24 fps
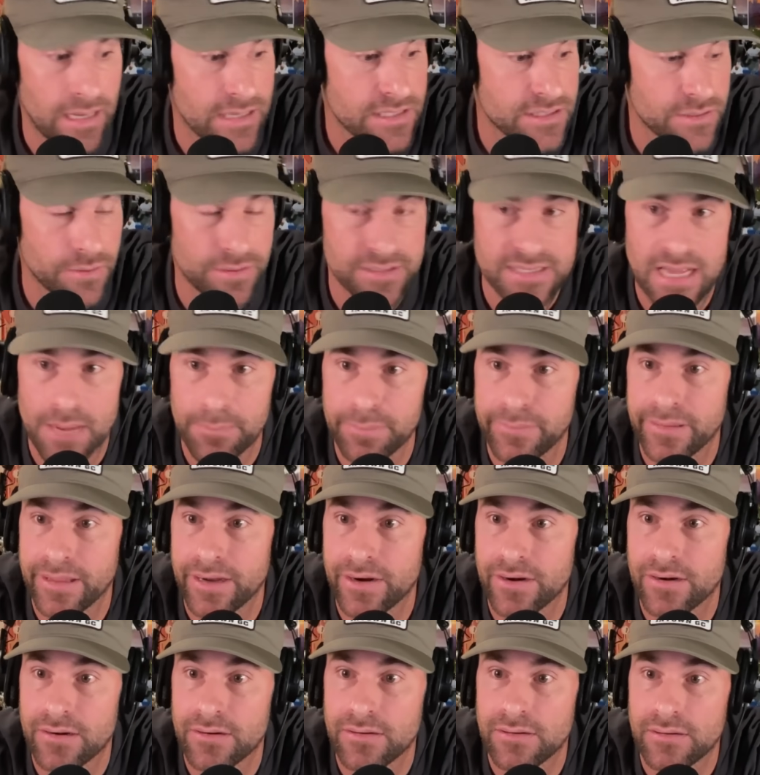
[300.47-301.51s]
soon as that
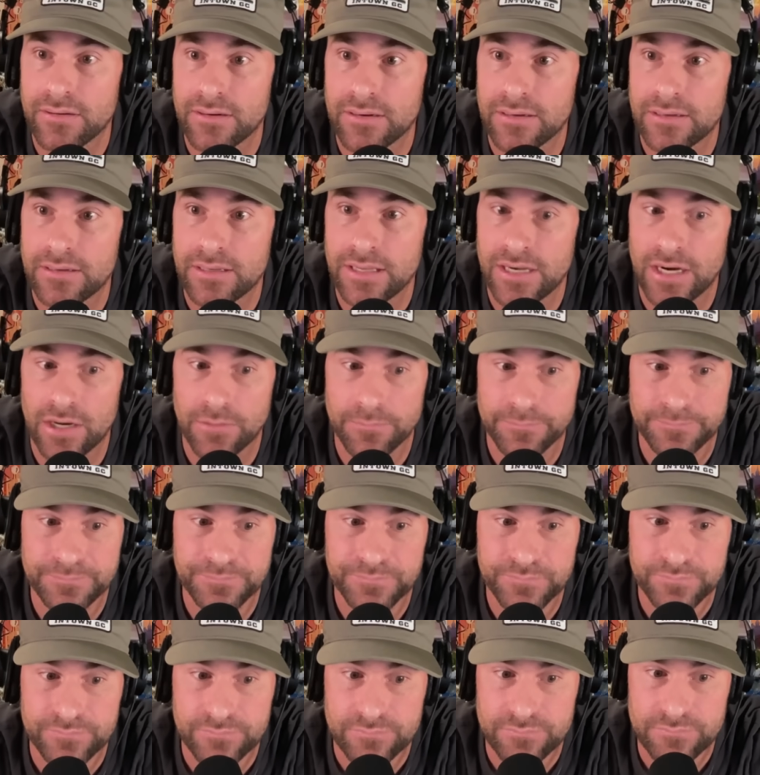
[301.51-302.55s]
player,
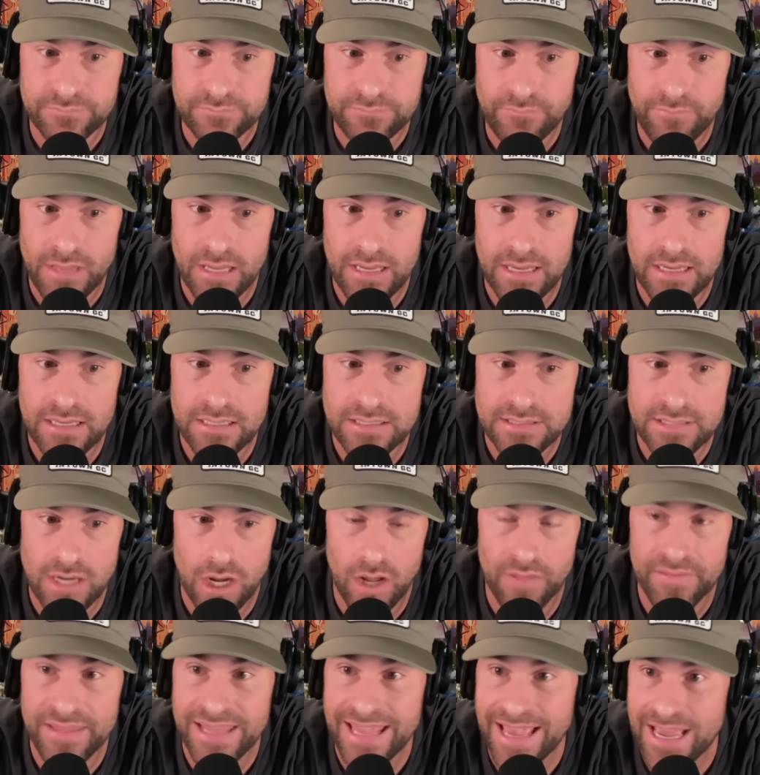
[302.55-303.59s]
is
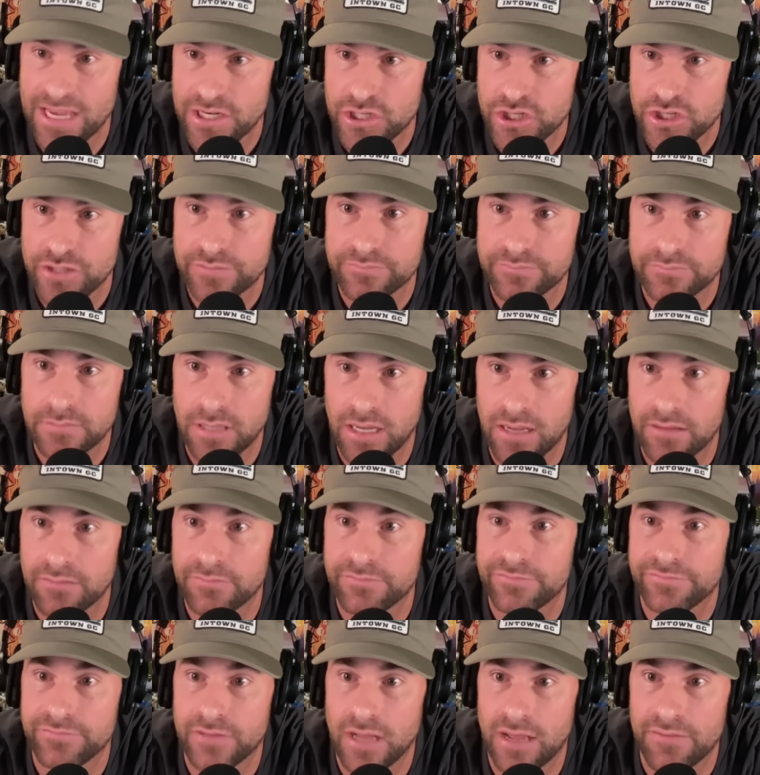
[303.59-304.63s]
on the edge
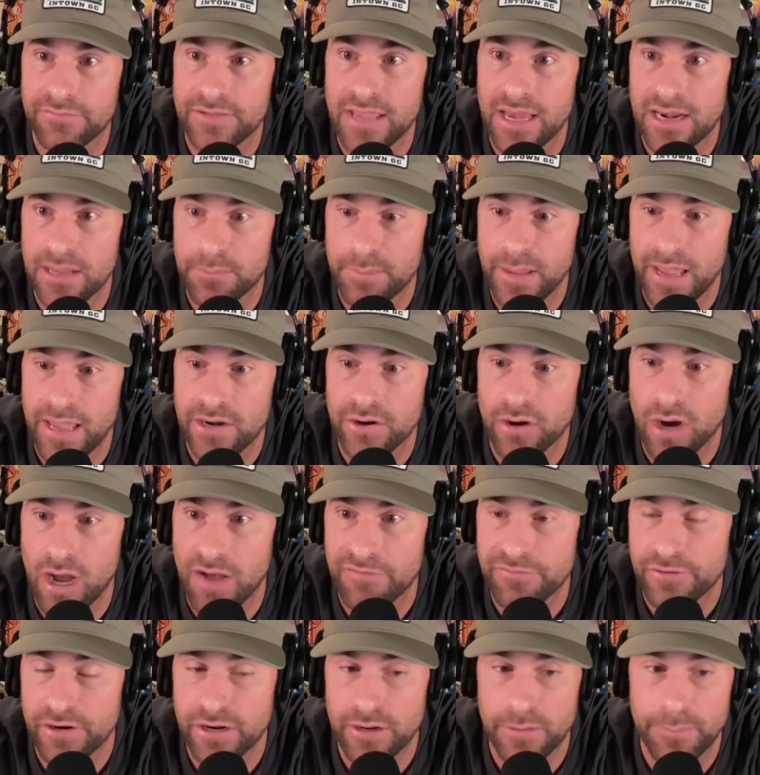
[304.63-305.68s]
of getting paid or
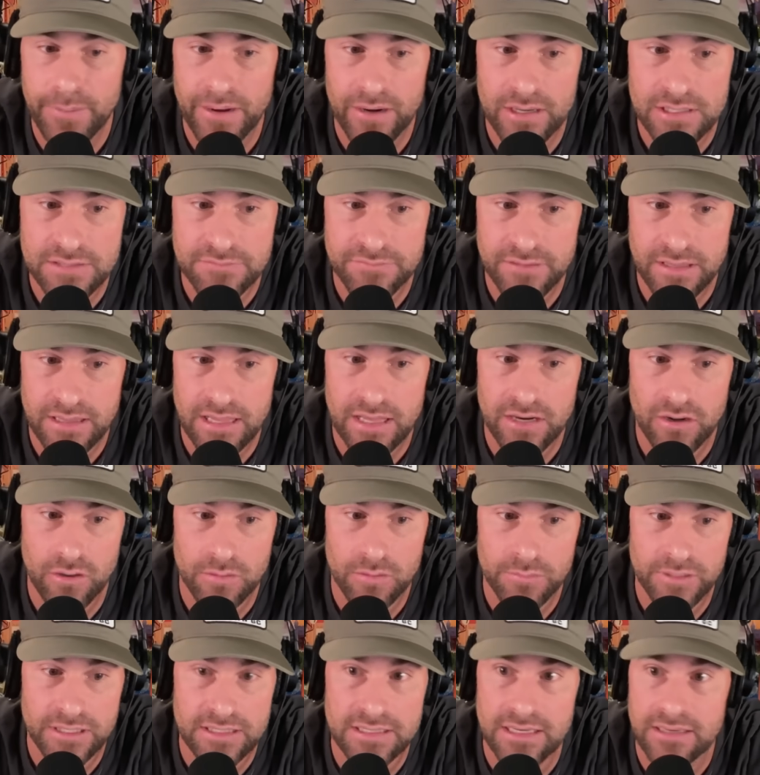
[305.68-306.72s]
offered an appearance fee, they
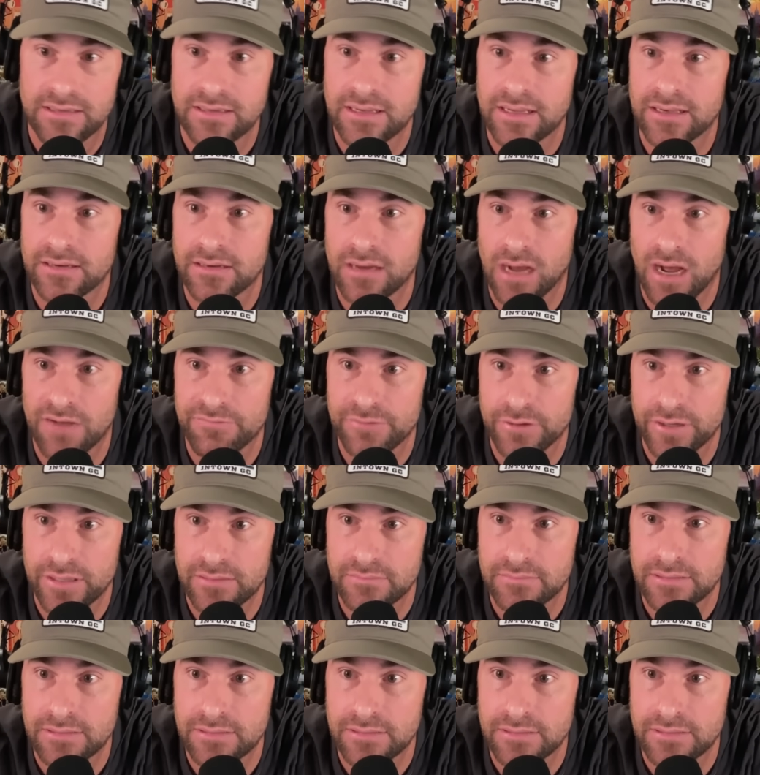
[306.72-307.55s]
normally didn't get offered it